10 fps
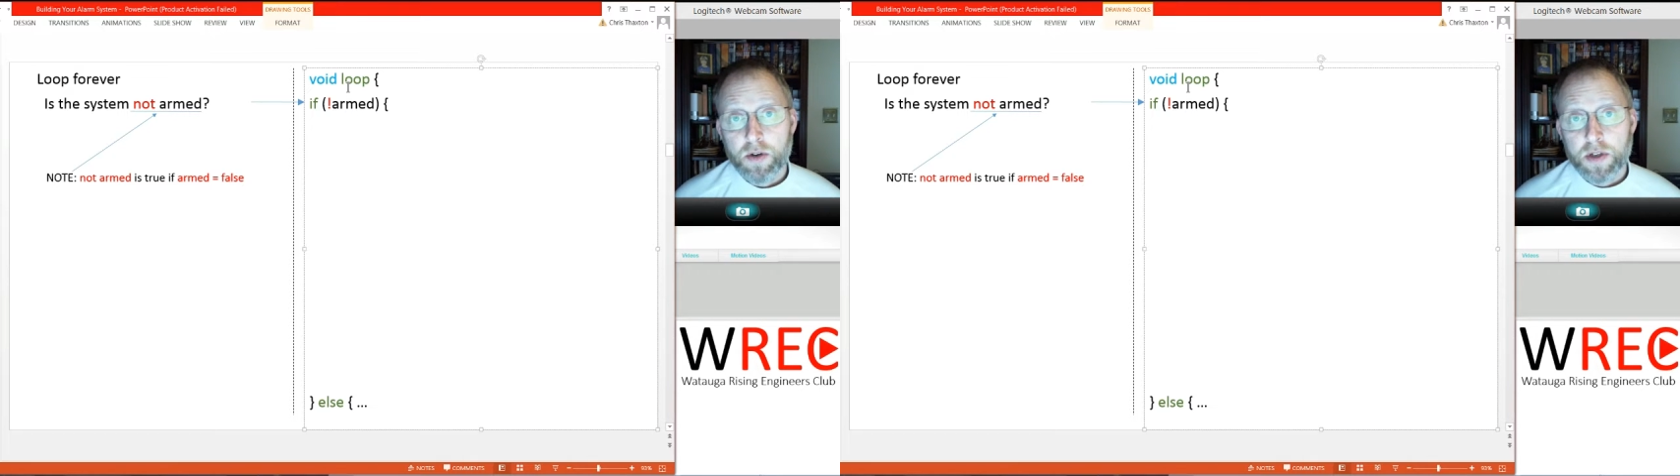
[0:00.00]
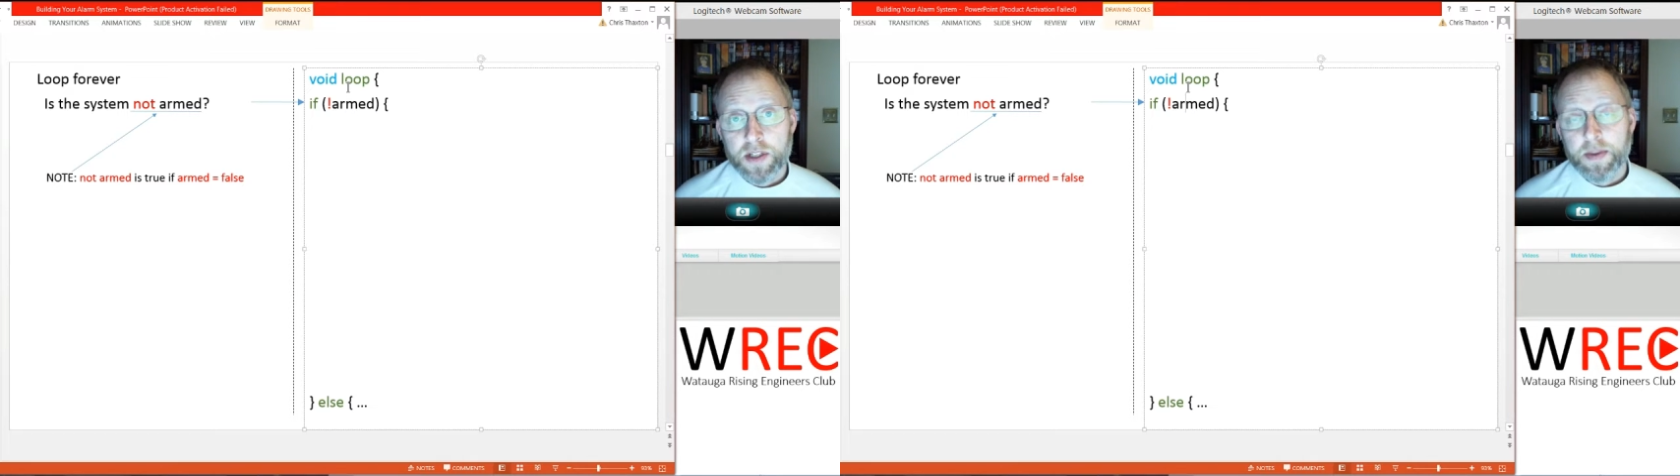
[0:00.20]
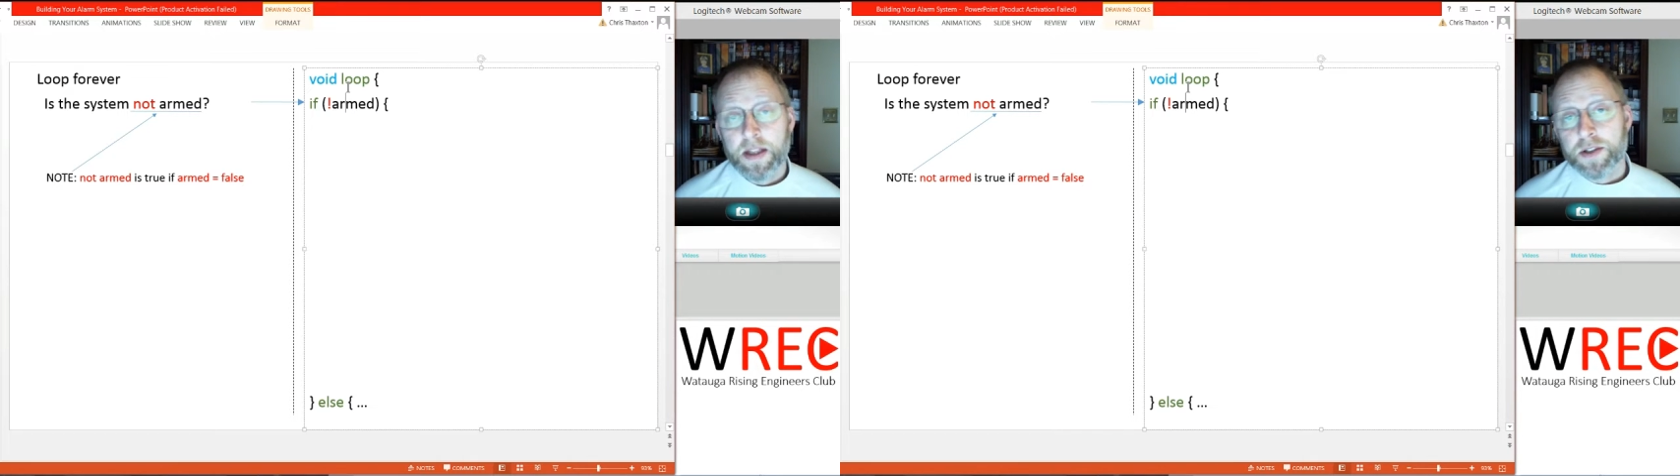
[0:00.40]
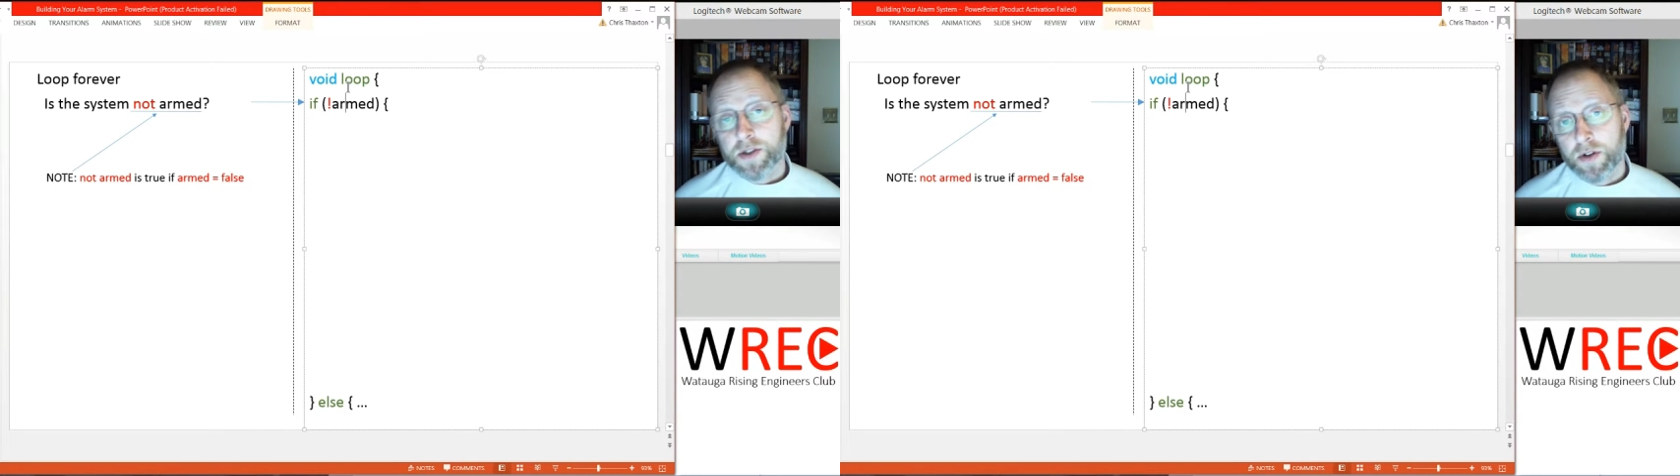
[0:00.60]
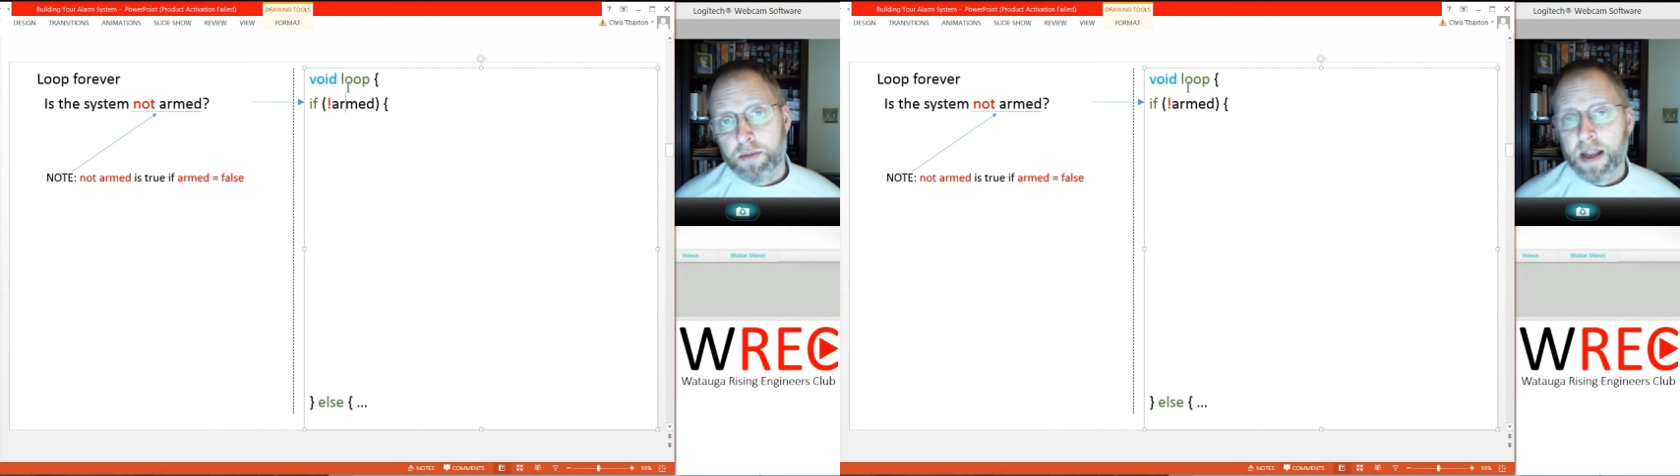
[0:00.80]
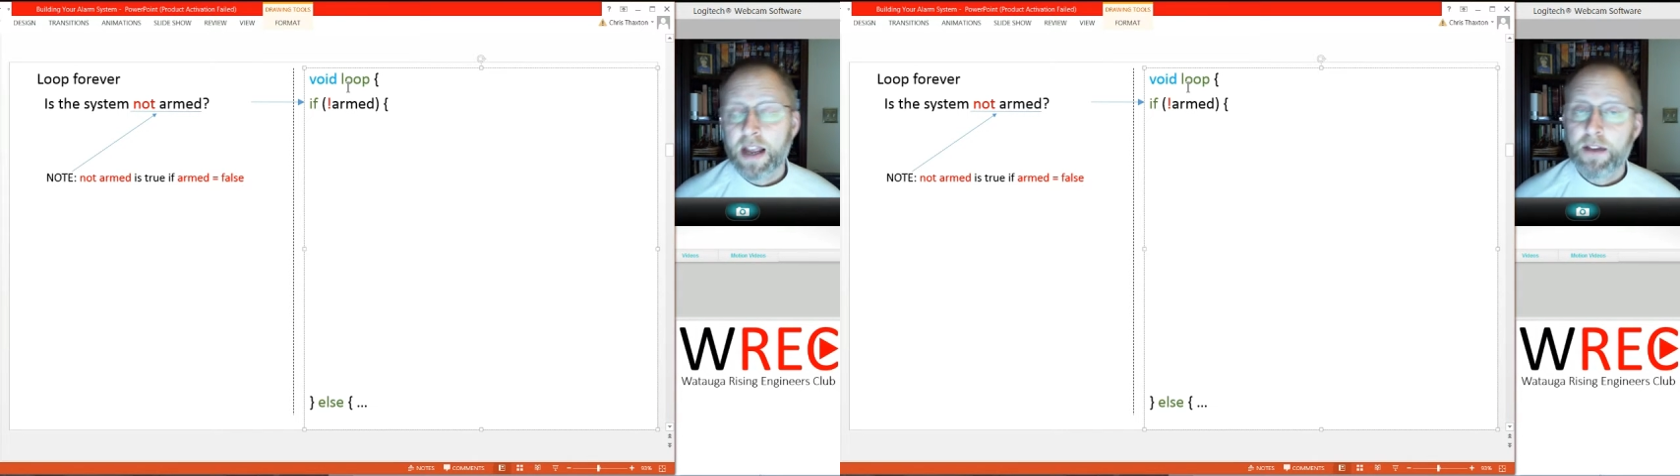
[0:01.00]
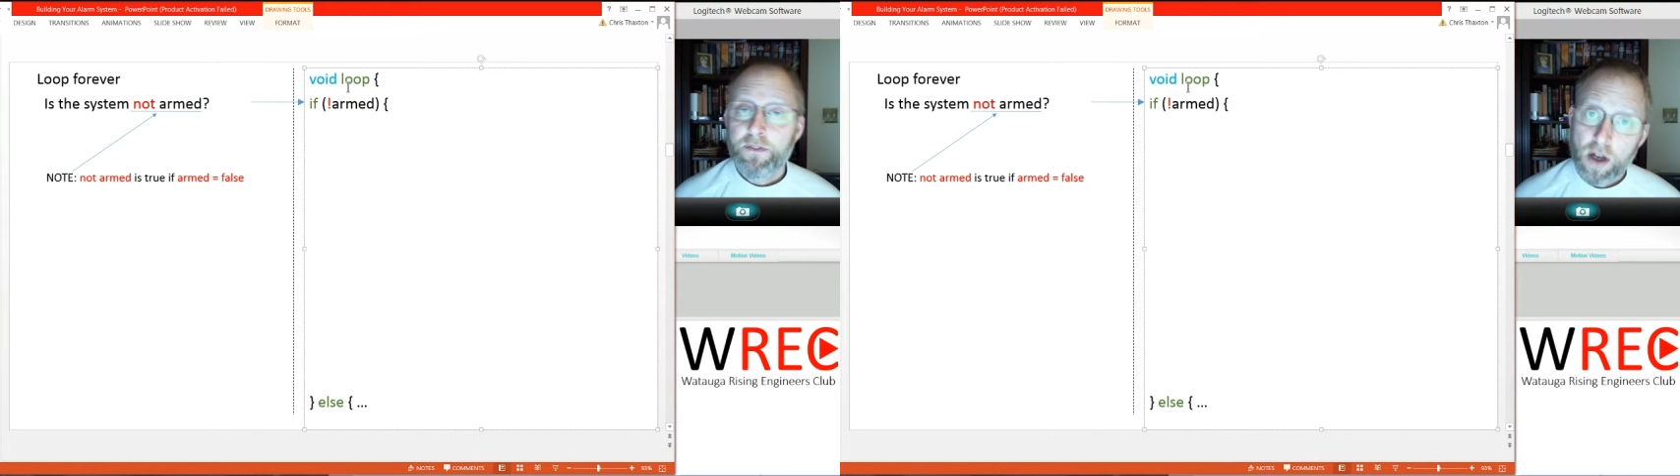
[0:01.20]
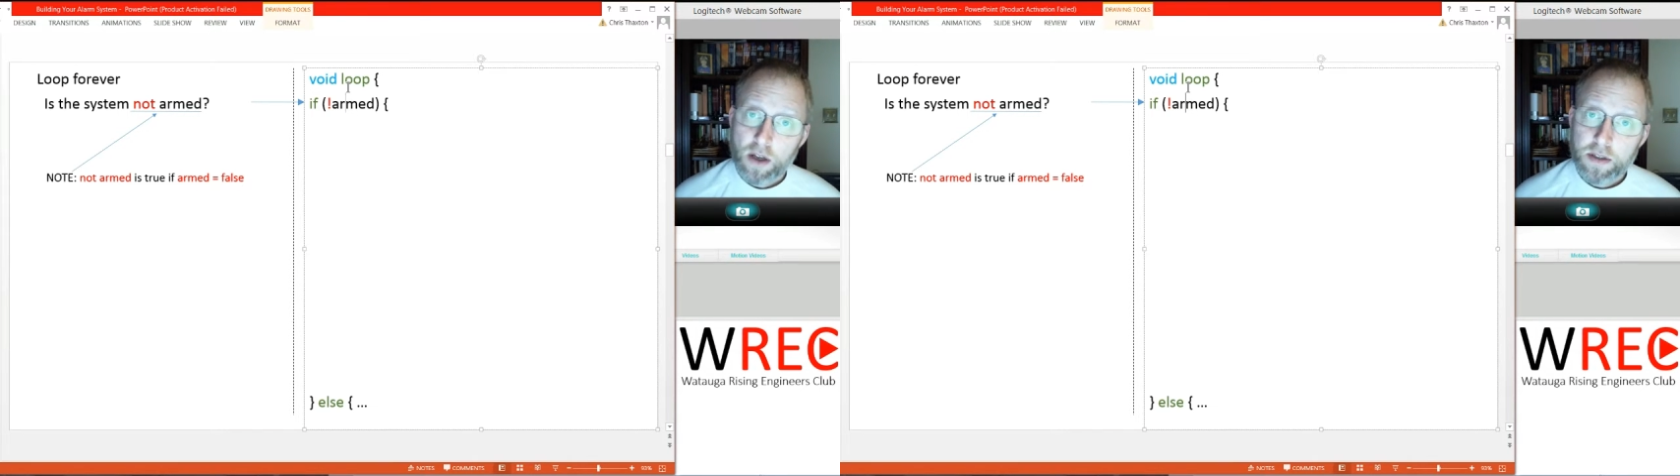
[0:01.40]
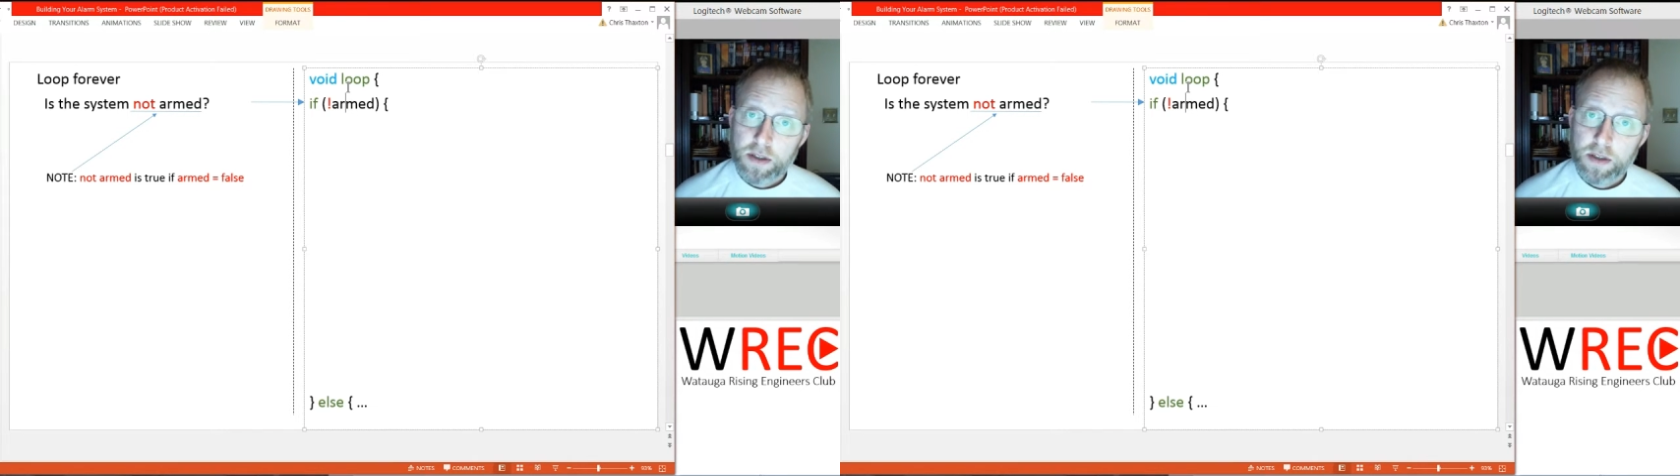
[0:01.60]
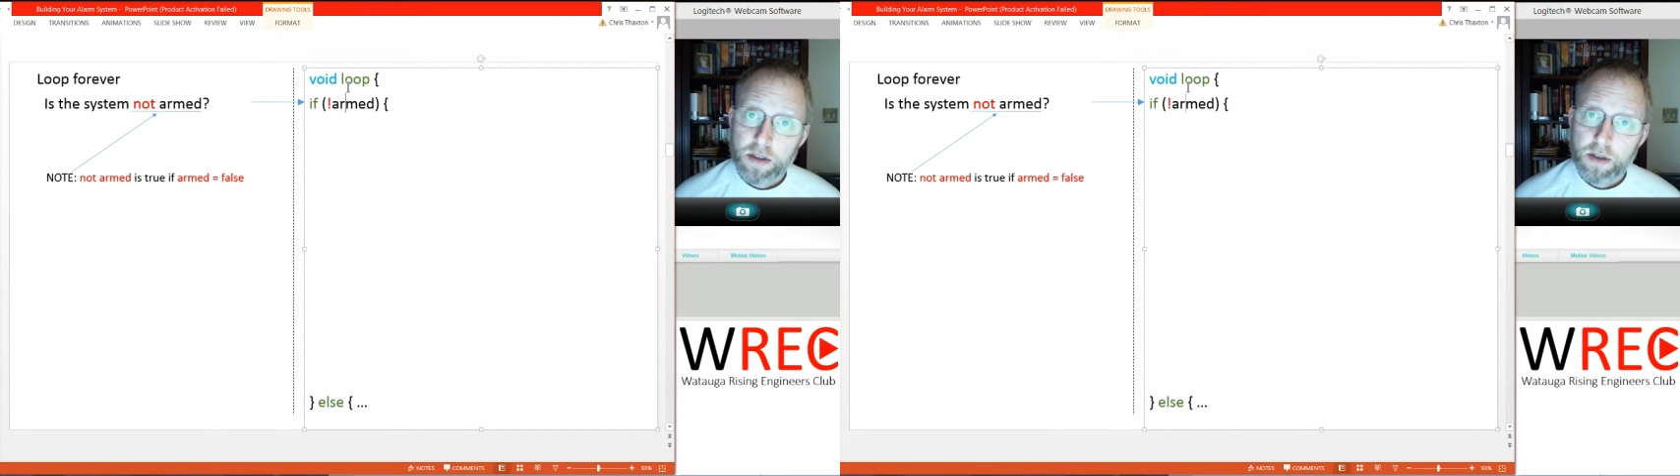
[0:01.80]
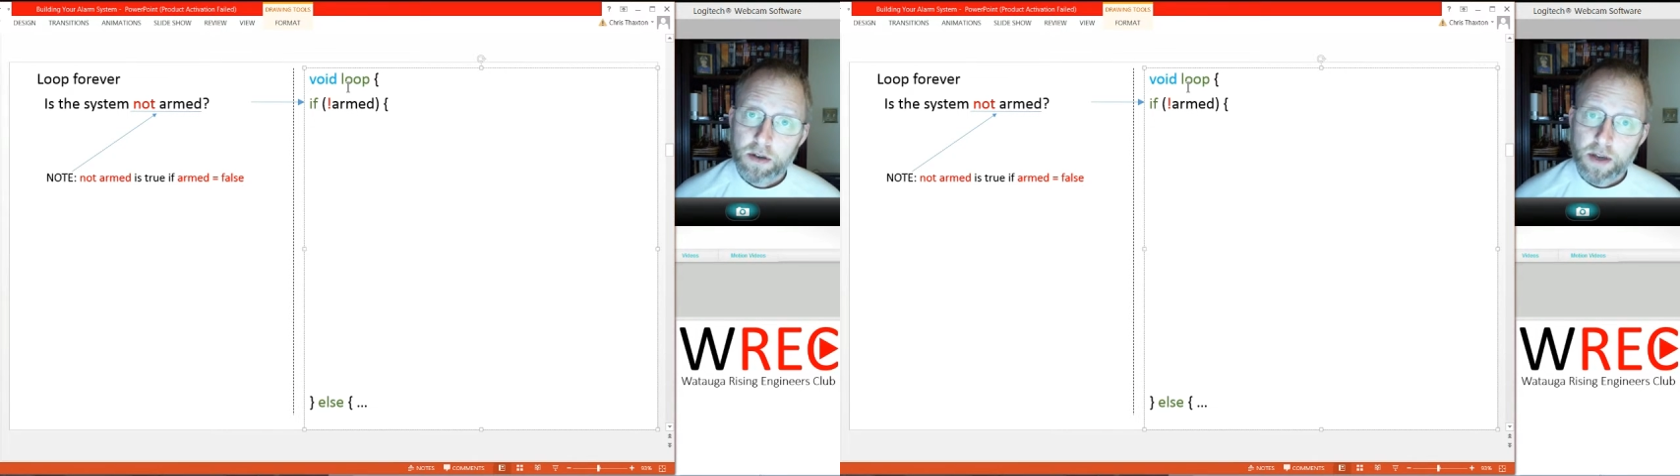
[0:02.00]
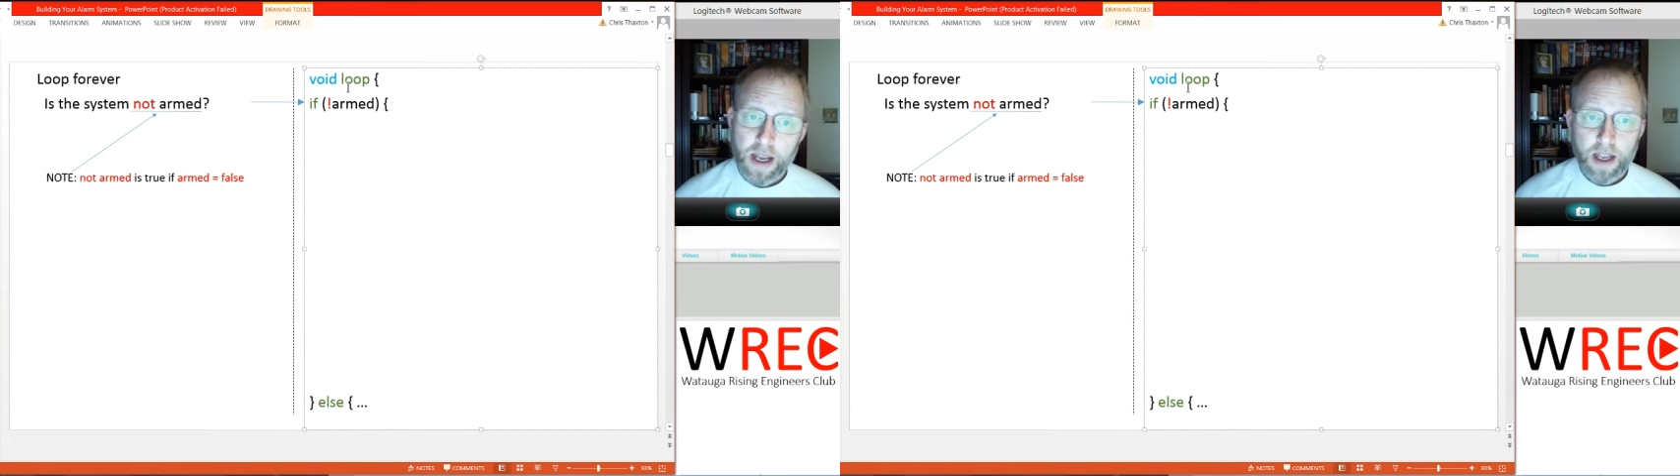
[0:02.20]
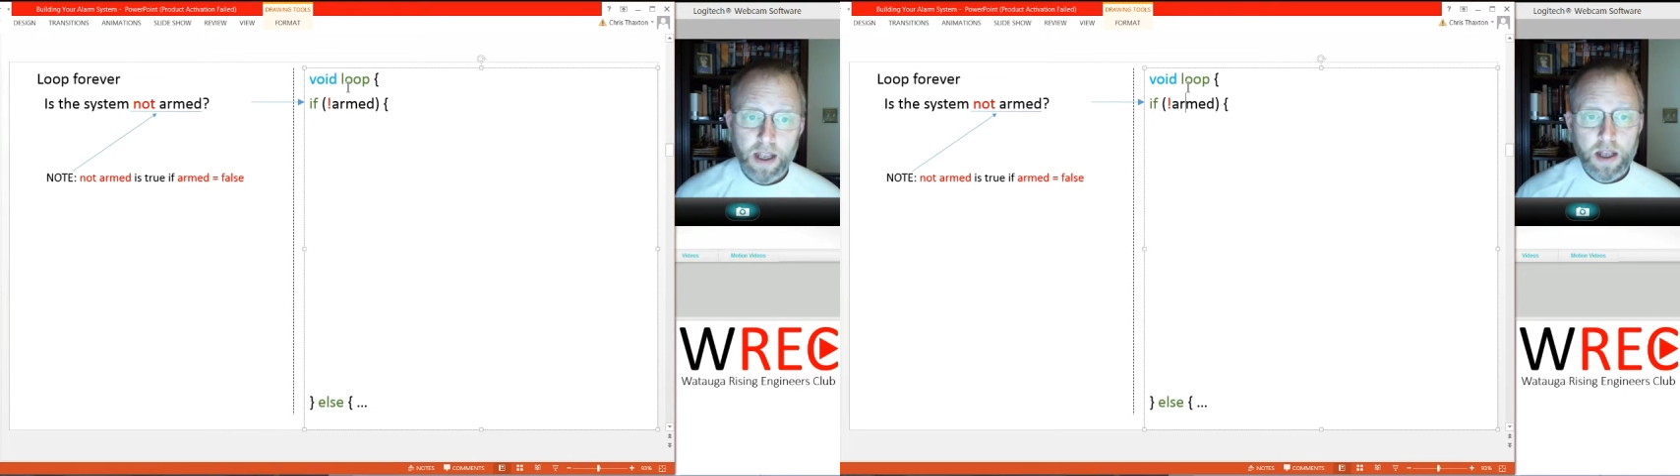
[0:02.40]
or something that's true and making it false. Okay?